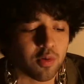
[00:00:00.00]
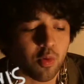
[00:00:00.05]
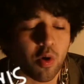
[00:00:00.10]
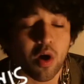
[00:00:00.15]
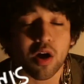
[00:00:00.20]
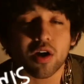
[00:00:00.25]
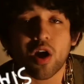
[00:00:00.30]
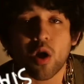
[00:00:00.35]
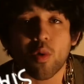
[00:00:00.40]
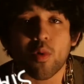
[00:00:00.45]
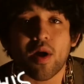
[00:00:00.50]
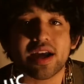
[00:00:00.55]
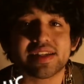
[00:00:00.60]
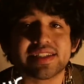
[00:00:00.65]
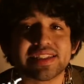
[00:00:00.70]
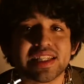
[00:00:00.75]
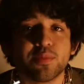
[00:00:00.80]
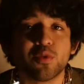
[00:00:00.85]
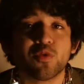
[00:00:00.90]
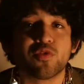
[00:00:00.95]
Wong Kar-wai's
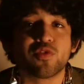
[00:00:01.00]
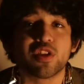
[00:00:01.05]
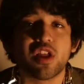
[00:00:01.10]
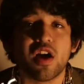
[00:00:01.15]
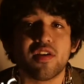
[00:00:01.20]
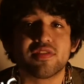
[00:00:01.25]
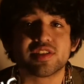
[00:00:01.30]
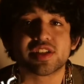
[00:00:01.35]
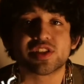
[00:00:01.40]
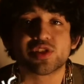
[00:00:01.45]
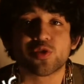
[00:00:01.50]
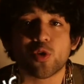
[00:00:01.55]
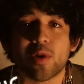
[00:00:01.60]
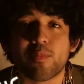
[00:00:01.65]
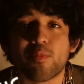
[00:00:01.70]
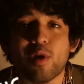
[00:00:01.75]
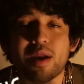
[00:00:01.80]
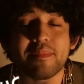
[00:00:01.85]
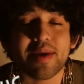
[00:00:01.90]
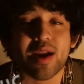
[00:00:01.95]
In the Mood for Love is a story
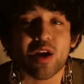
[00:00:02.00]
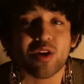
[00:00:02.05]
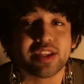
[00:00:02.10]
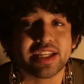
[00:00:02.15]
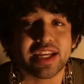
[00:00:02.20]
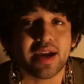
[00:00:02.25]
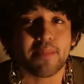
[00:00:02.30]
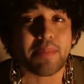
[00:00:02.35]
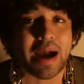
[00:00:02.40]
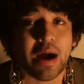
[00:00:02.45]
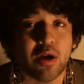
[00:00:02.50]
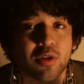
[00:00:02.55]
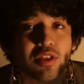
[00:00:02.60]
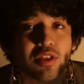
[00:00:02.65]
primarily about